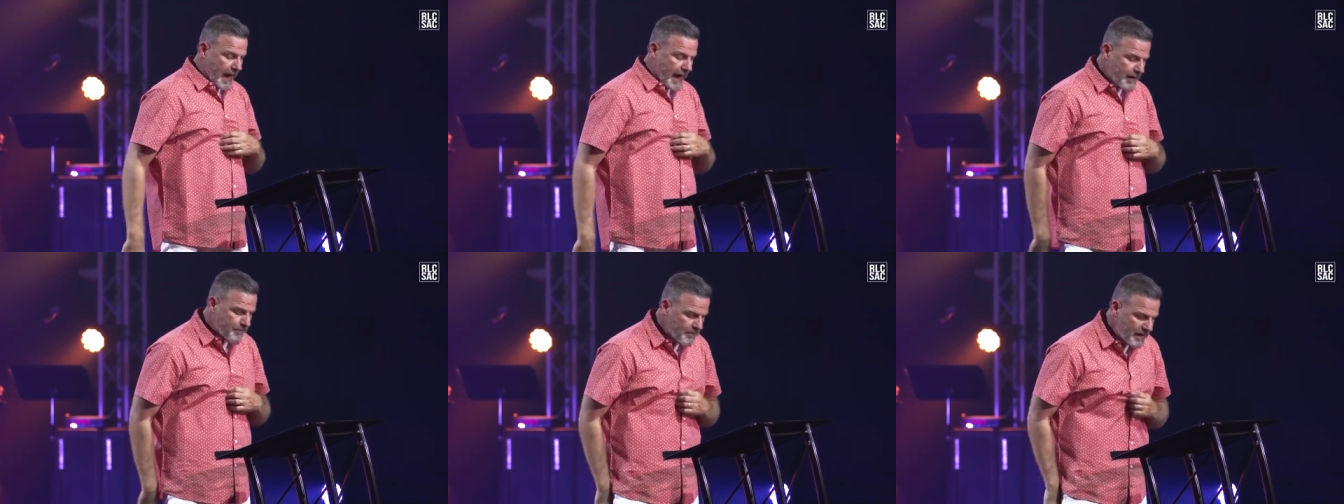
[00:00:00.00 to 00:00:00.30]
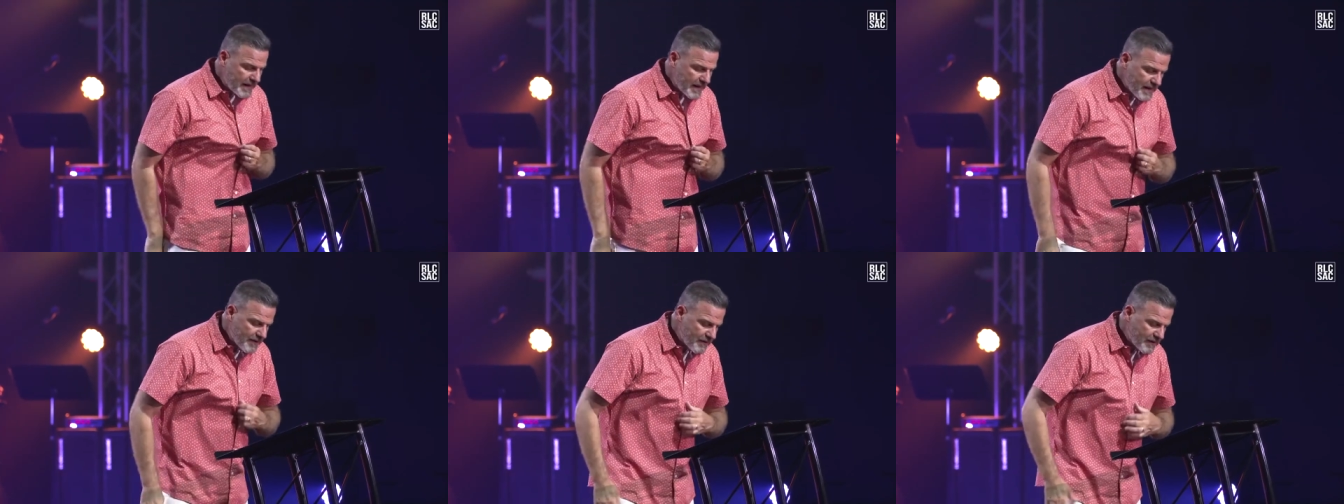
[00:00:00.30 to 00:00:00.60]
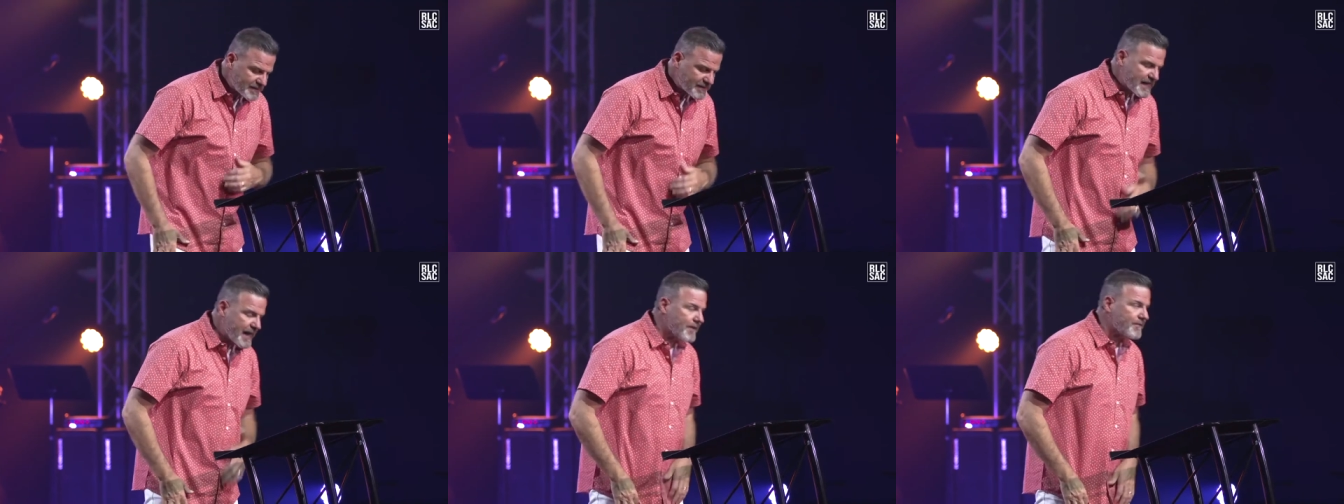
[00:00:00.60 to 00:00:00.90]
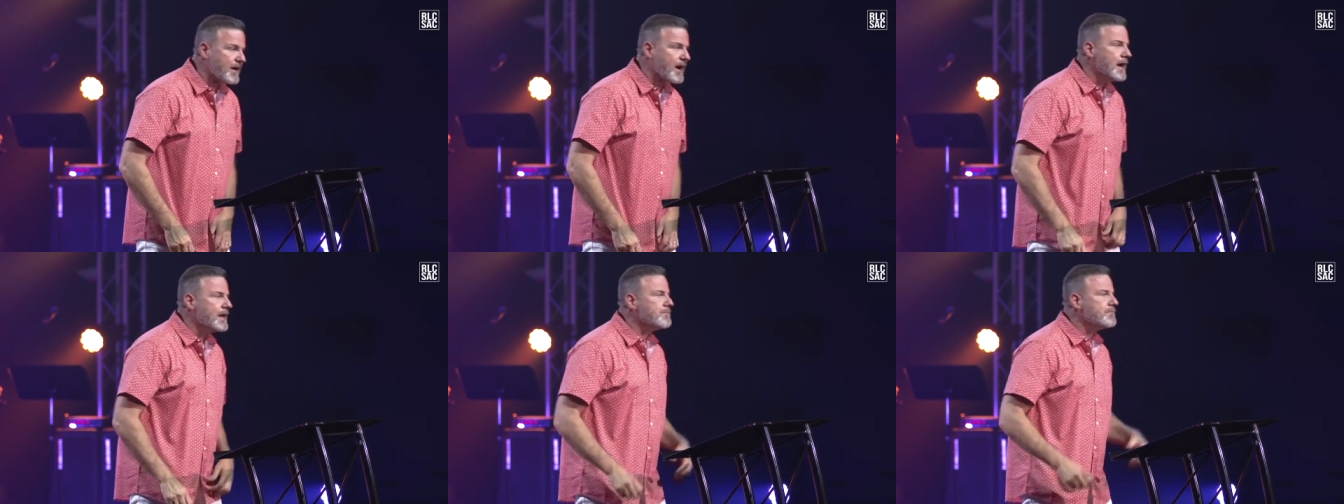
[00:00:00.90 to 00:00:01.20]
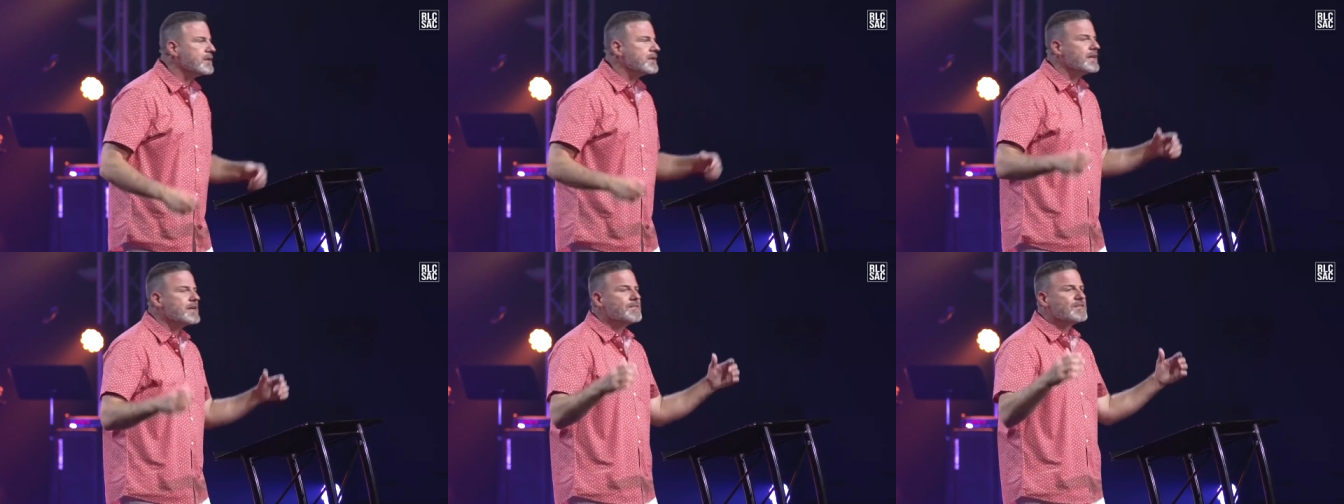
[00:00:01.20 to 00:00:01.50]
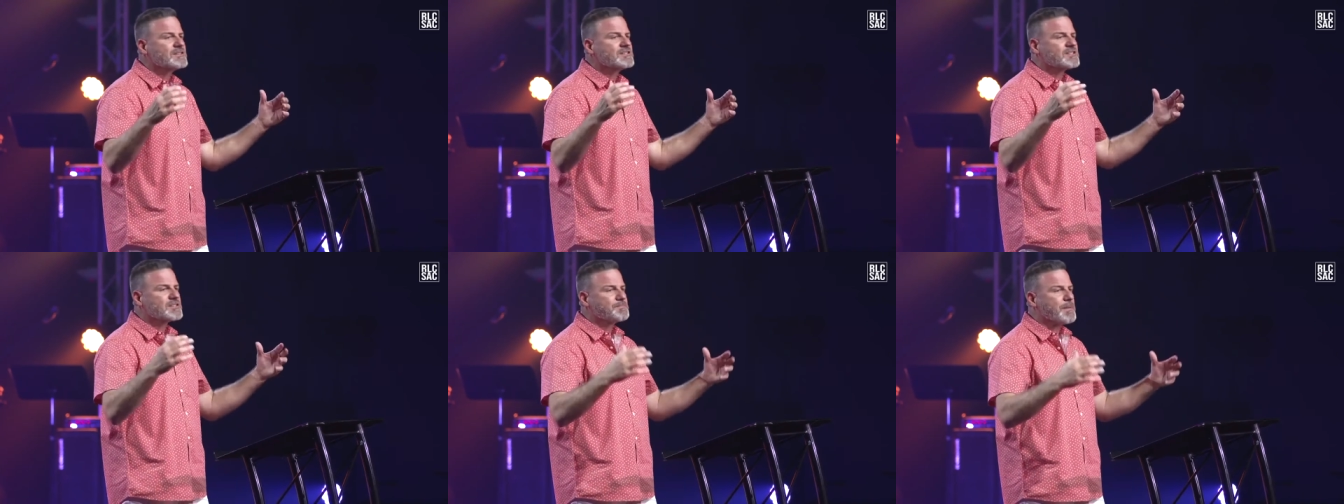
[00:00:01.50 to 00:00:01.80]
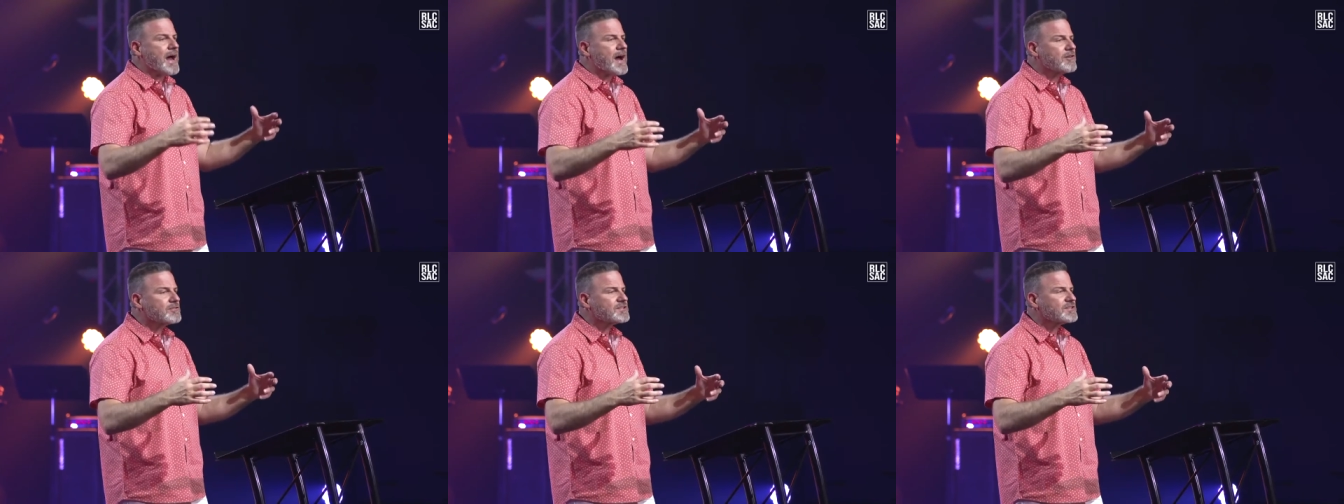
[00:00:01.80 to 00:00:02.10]
And many of us have unbelieving
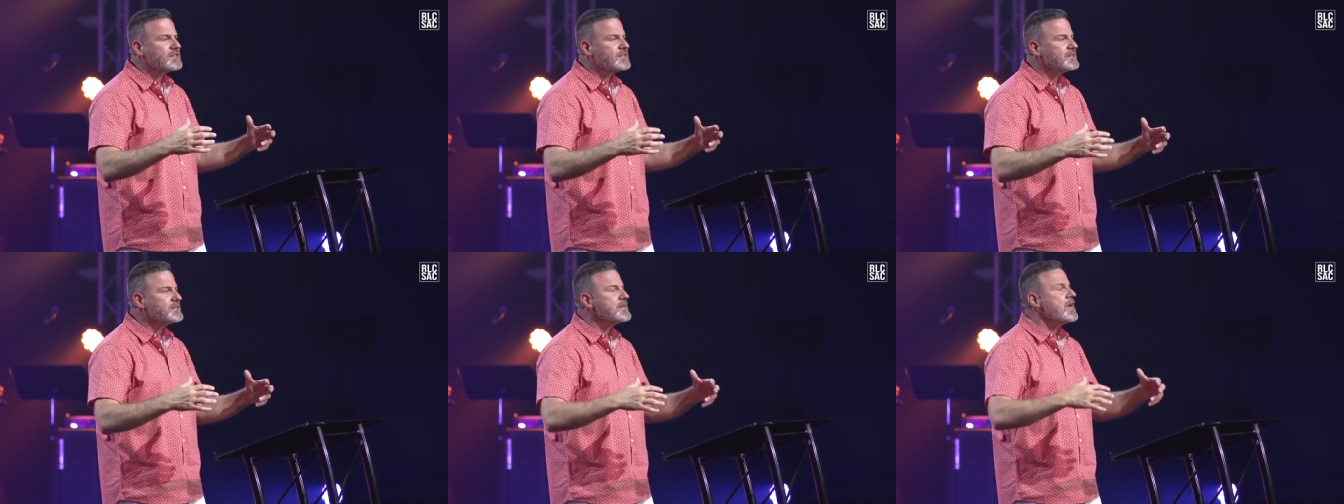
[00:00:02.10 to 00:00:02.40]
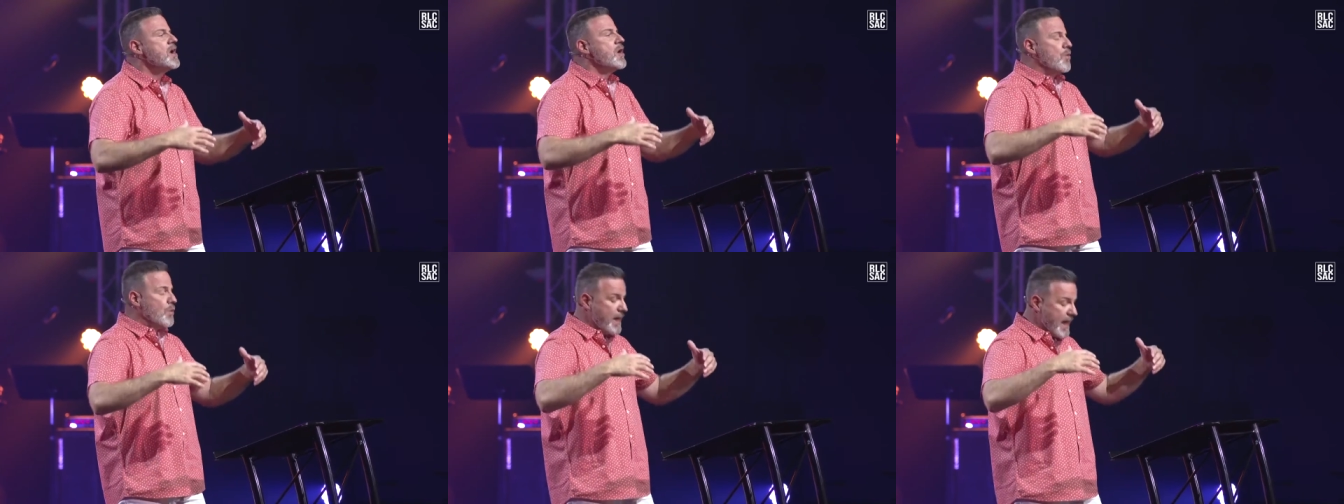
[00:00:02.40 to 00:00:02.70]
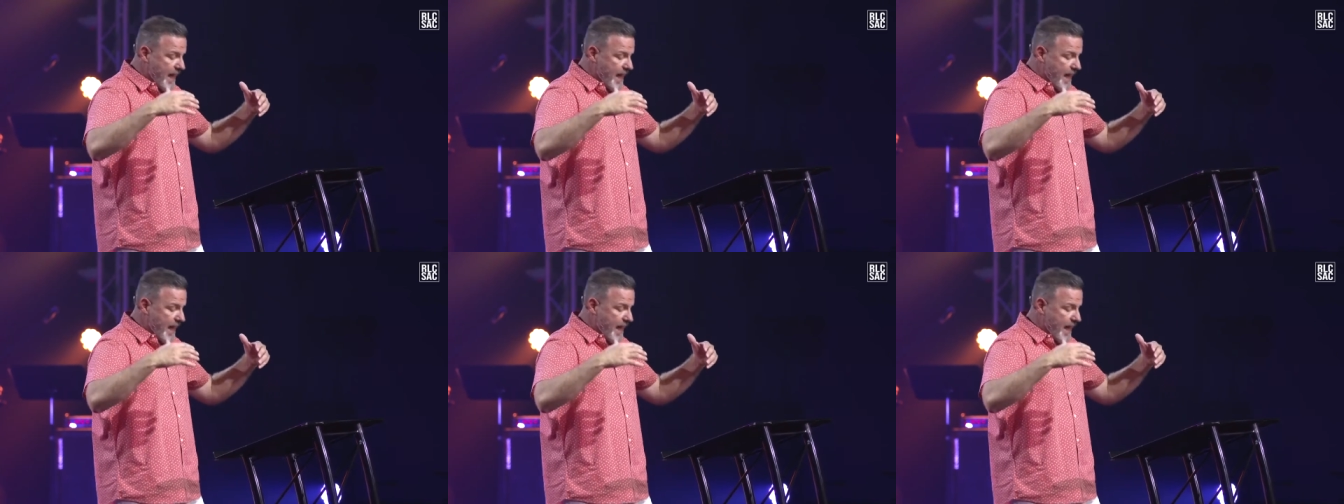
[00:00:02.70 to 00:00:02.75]
spouses.